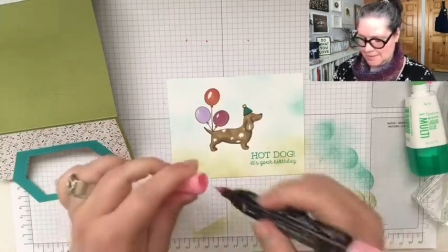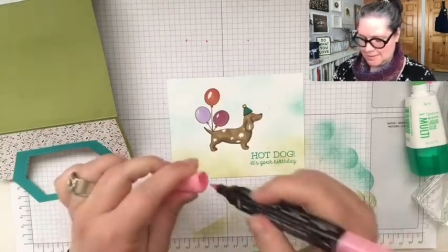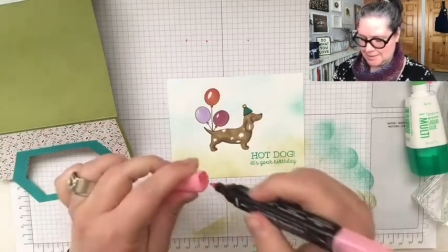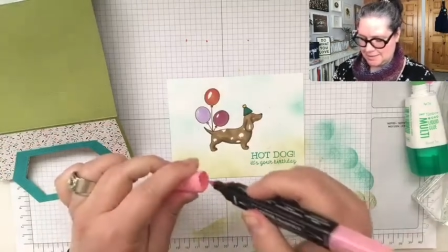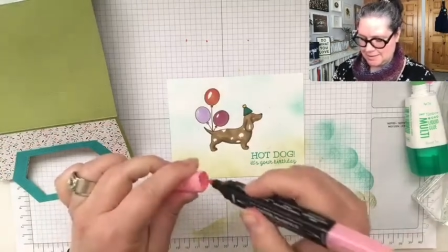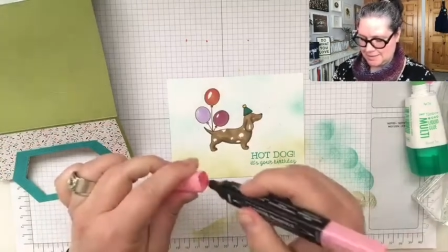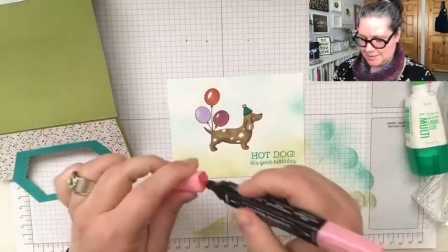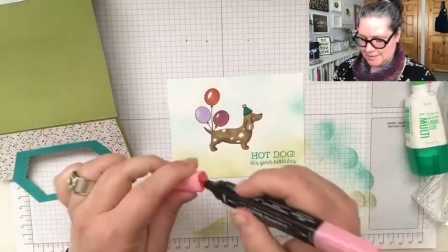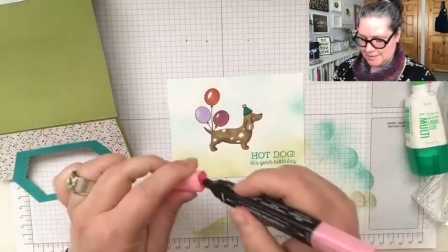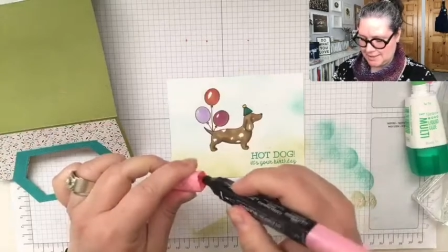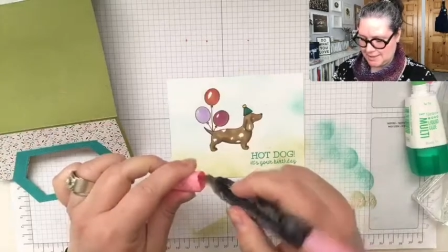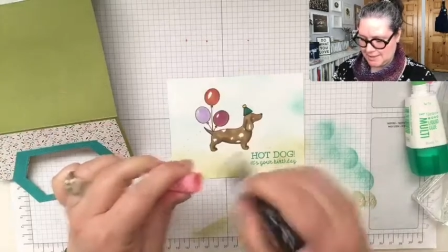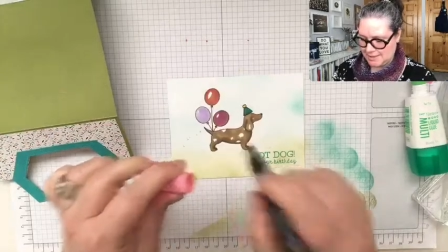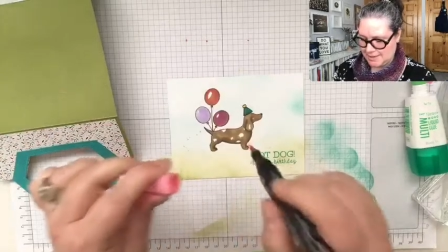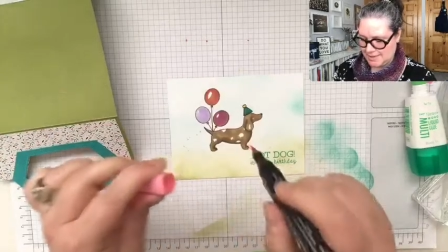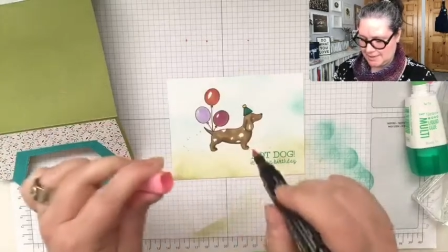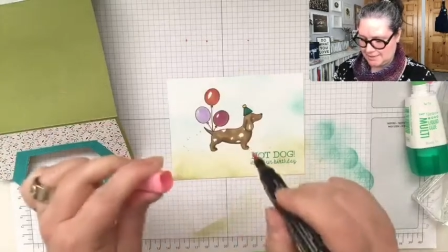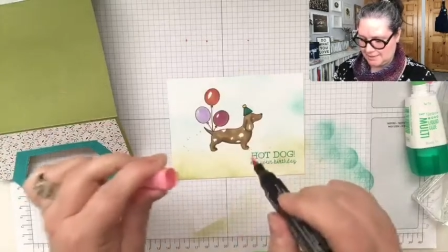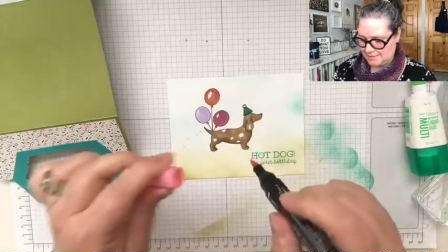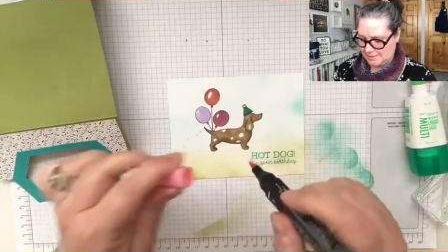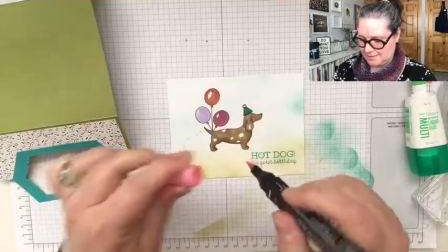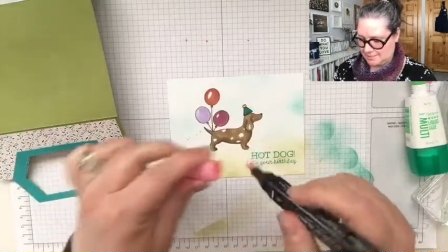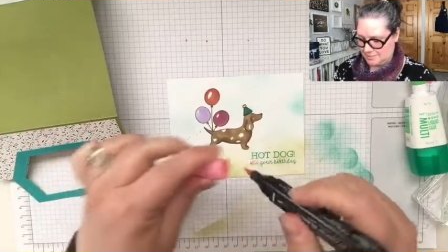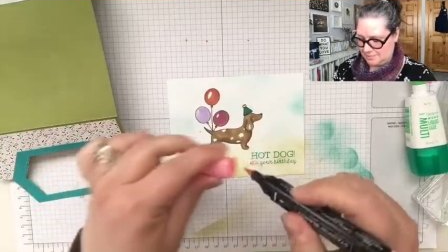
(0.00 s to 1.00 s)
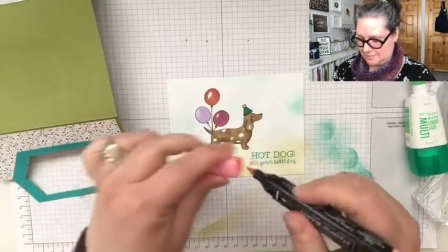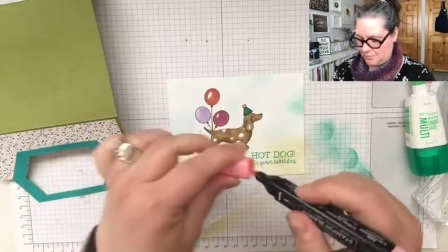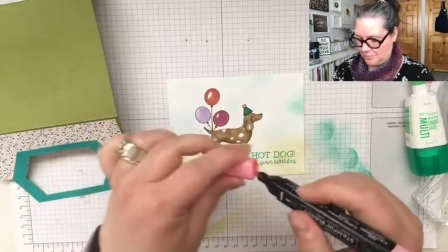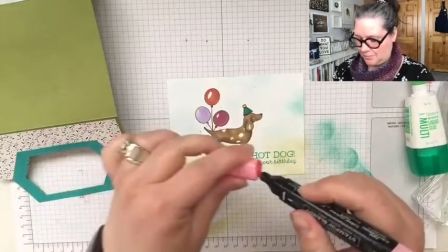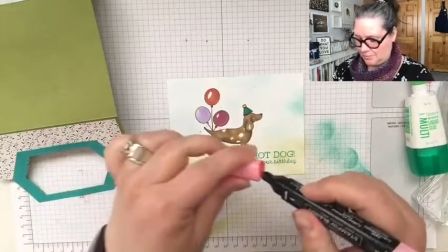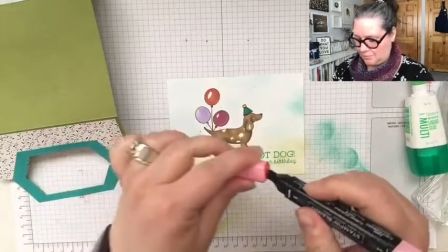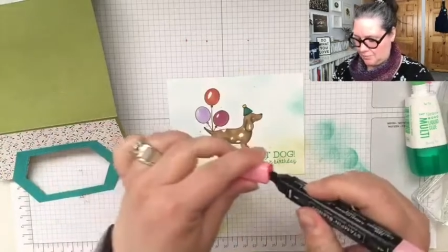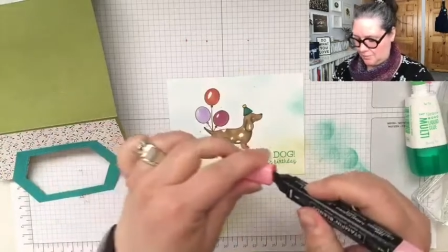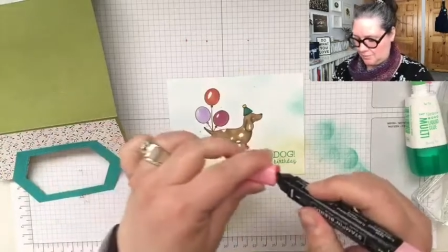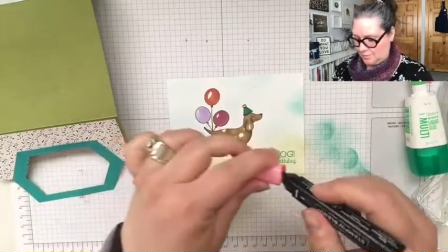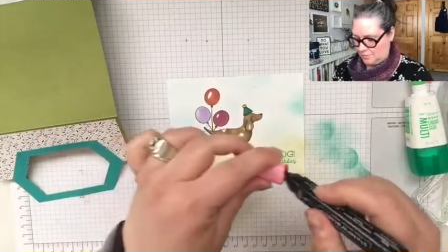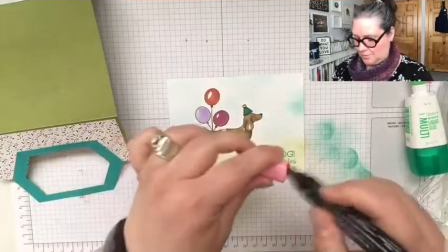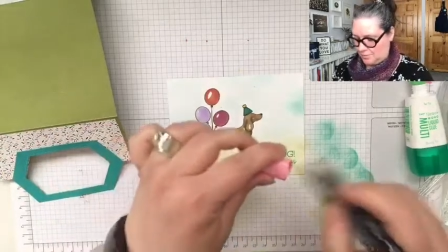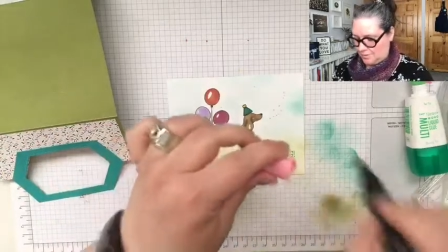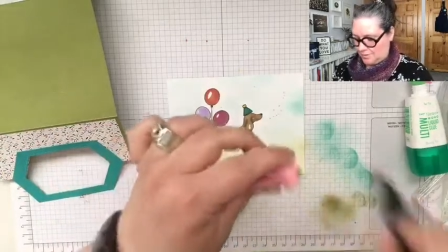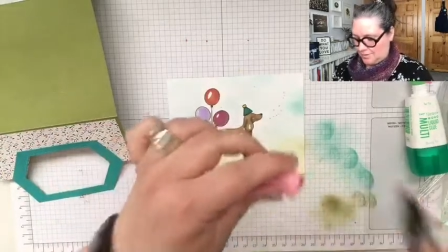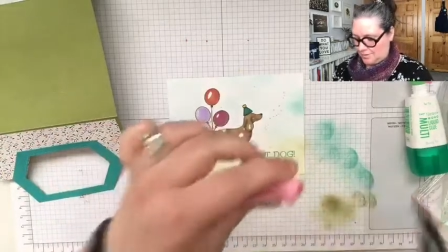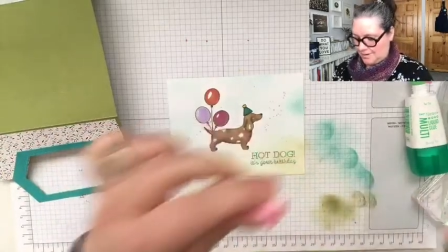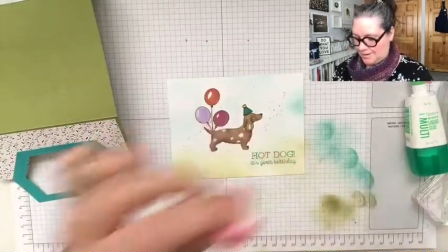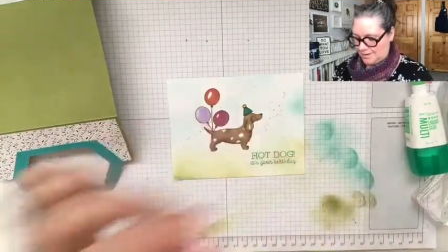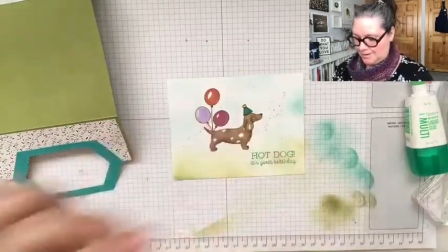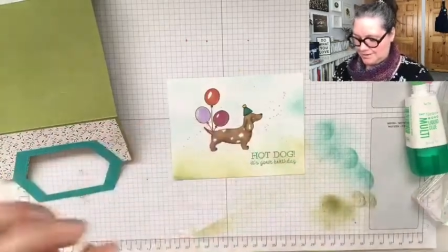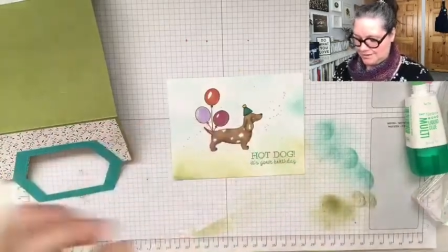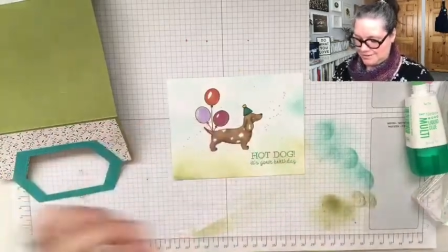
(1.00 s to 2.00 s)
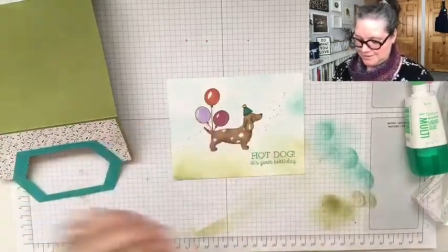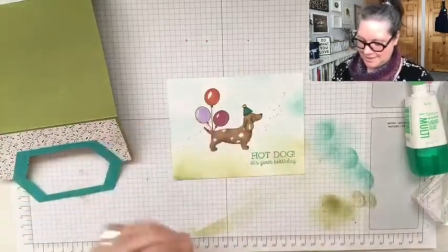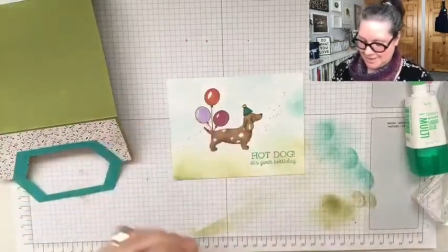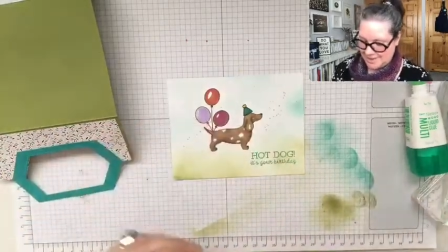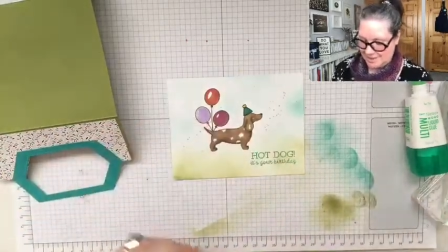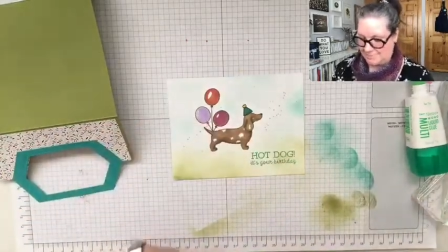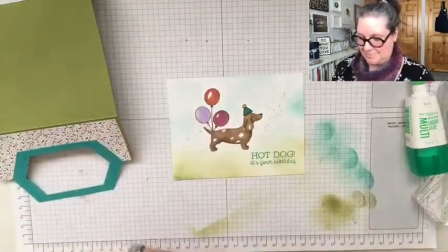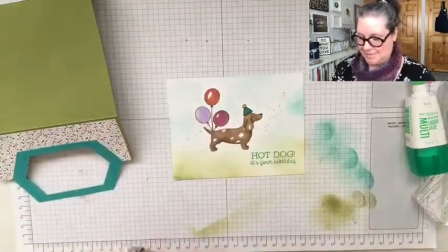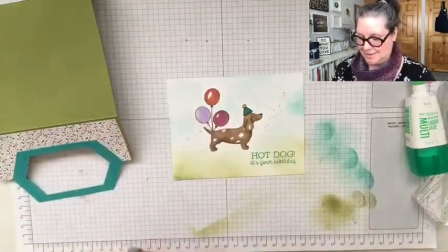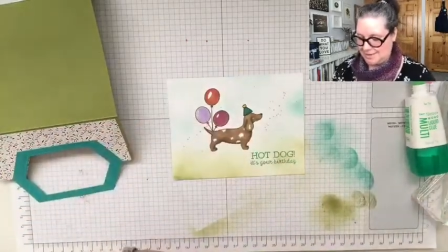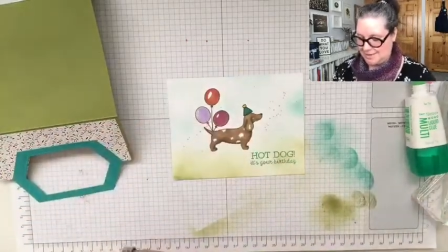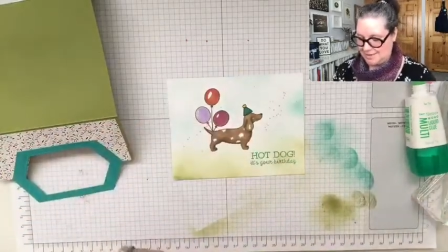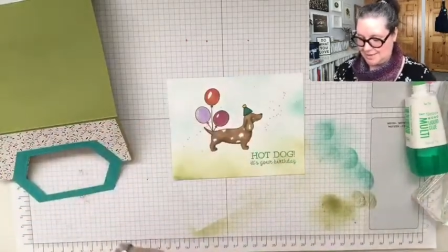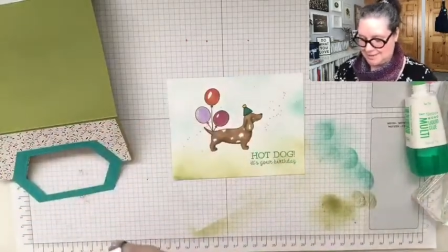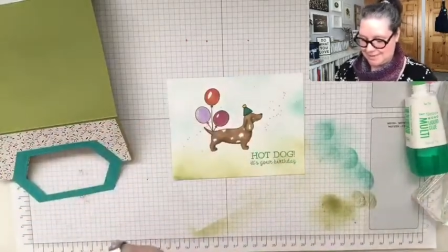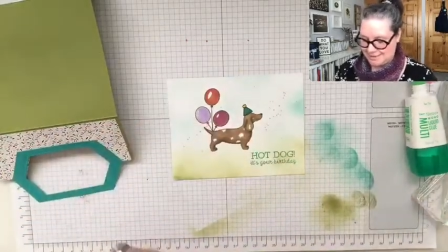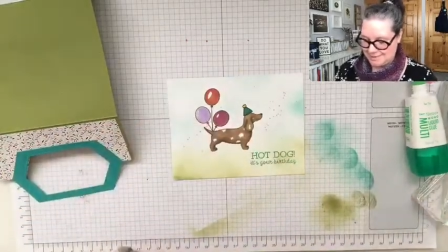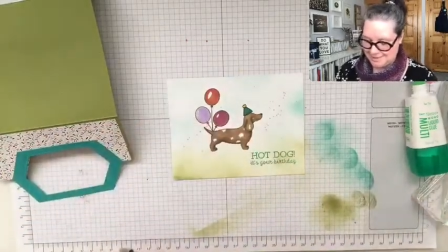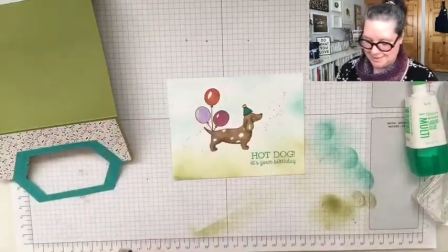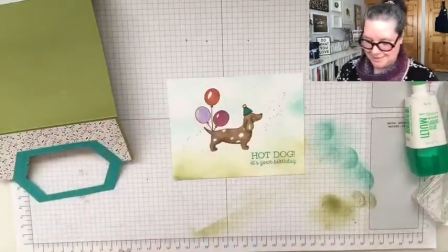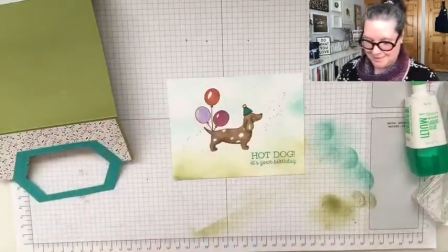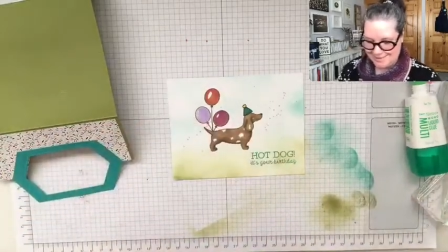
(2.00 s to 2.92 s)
Just to add some woo, excitement.